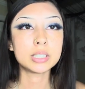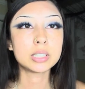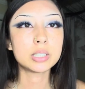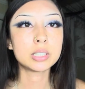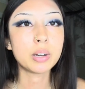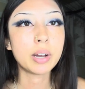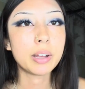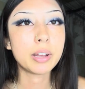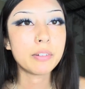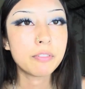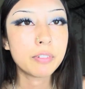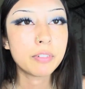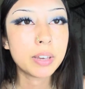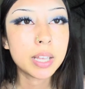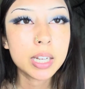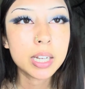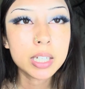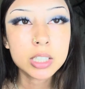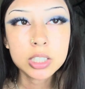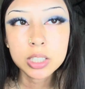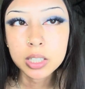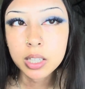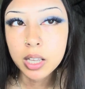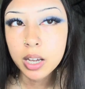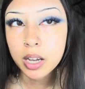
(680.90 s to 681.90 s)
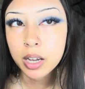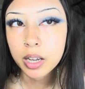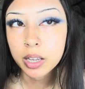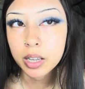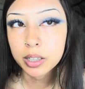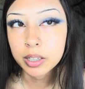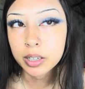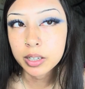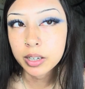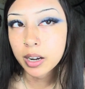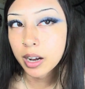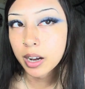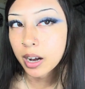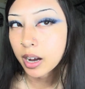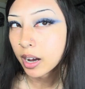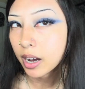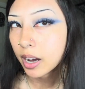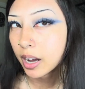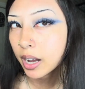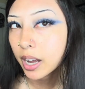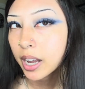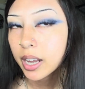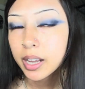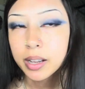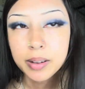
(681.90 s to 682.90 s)
so I finished the other
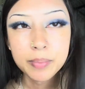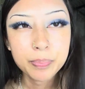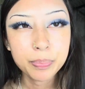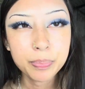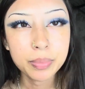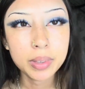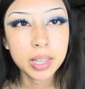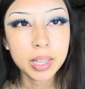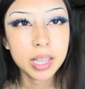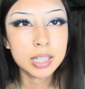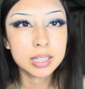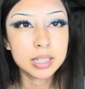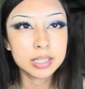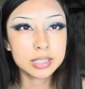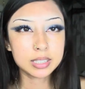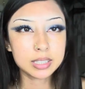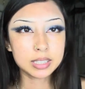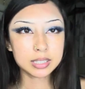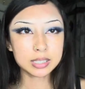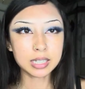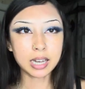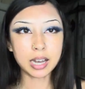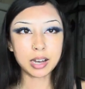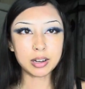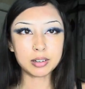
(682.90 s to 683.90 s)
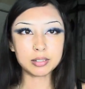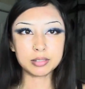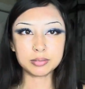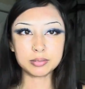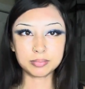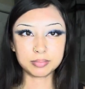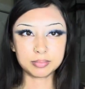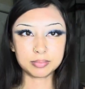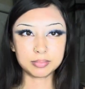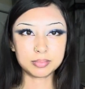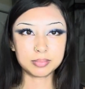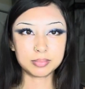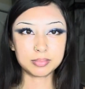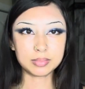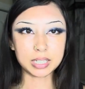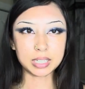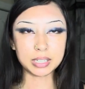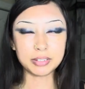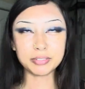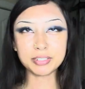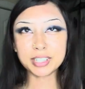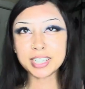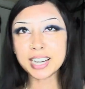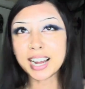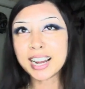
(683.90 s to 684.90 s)
eye. This is how
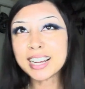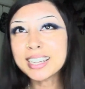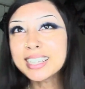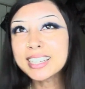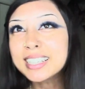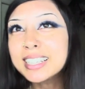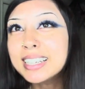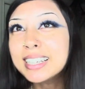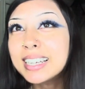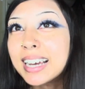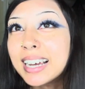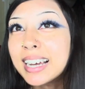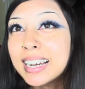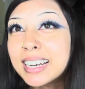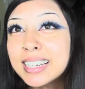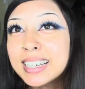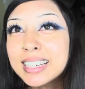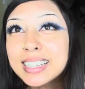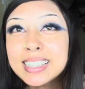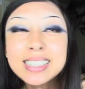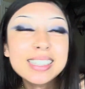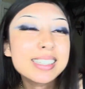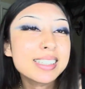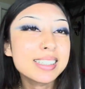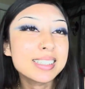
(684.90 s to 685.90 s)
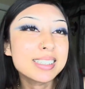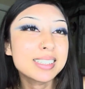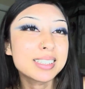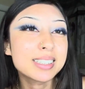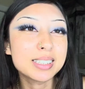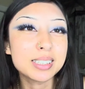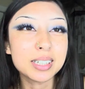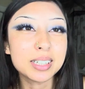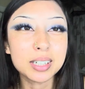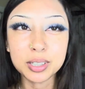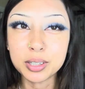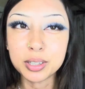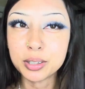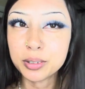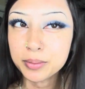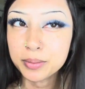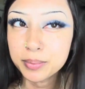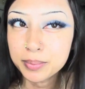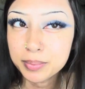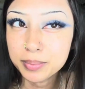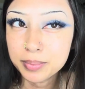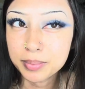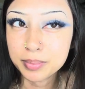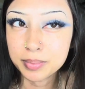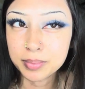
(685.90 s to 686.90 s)
even I can get it. So
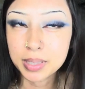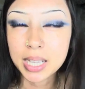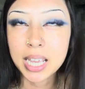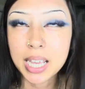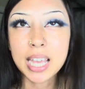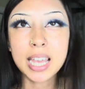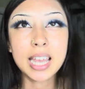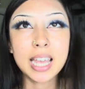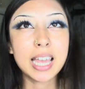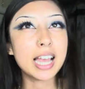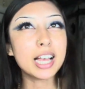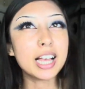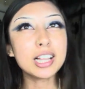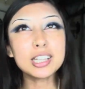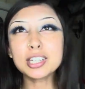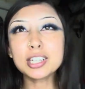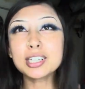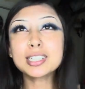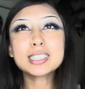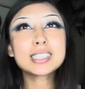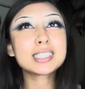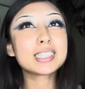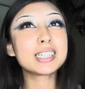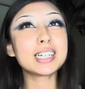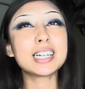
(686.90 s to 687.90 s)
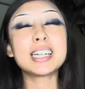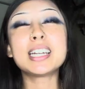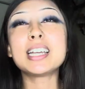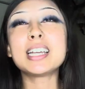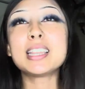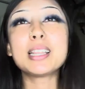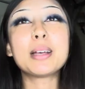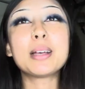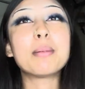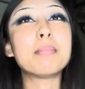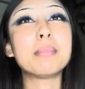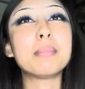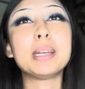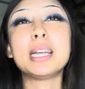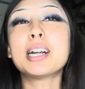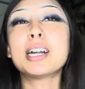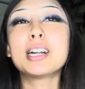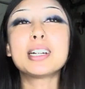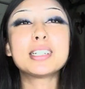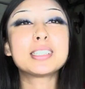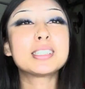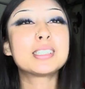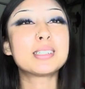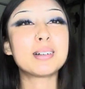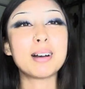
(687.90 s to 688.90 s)
it looks good in the
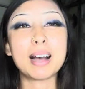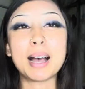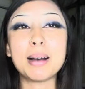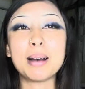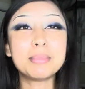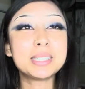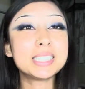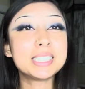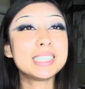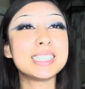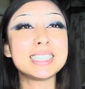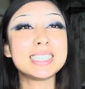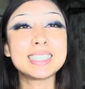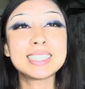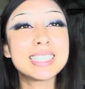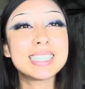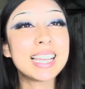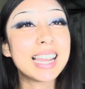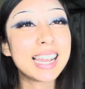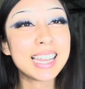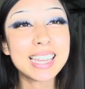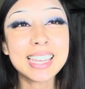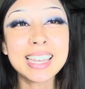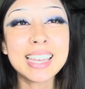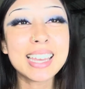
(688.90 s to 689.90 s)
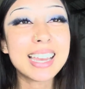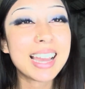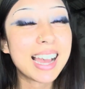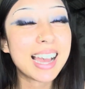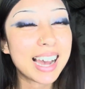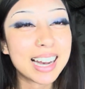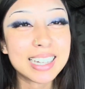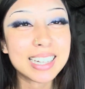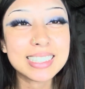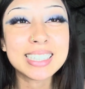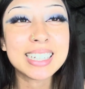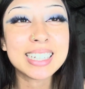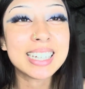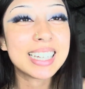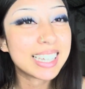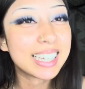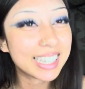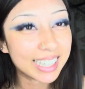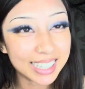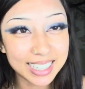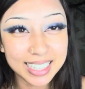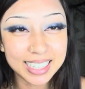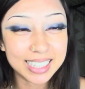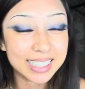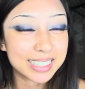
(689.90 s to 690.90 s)
mirror, so I'm gonna just take it as it
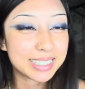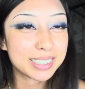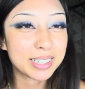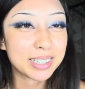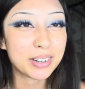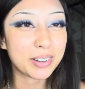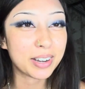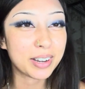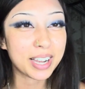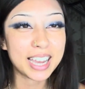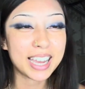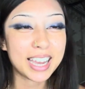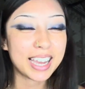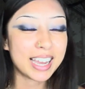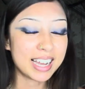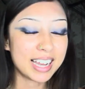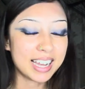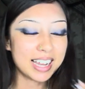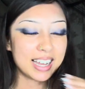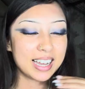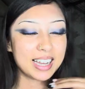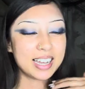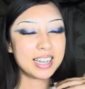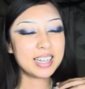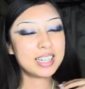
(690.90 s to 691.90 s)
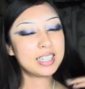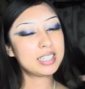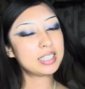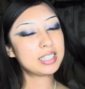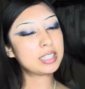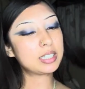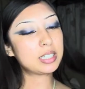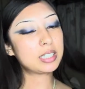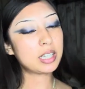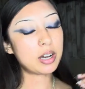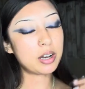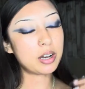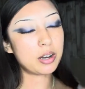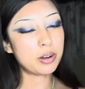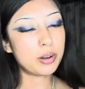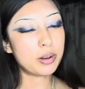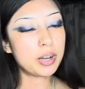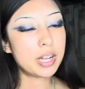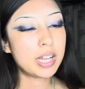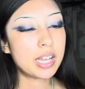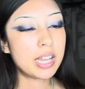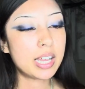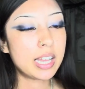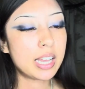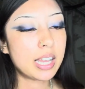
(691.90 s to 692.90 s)
is, okay? So
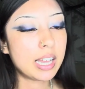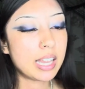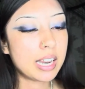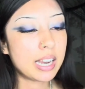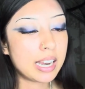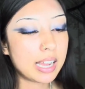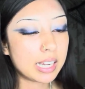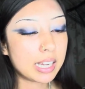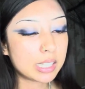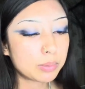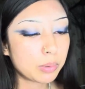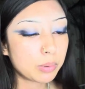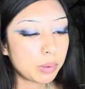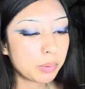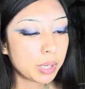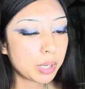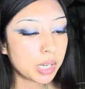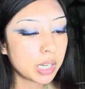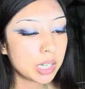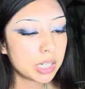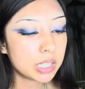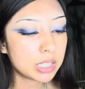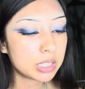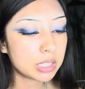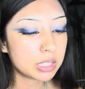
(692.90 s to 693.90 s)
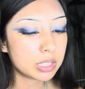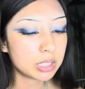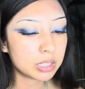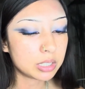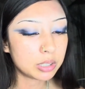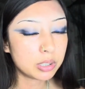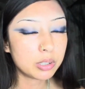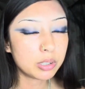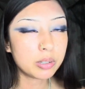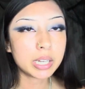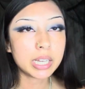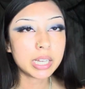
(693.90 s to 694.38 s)
next, what we're gonna do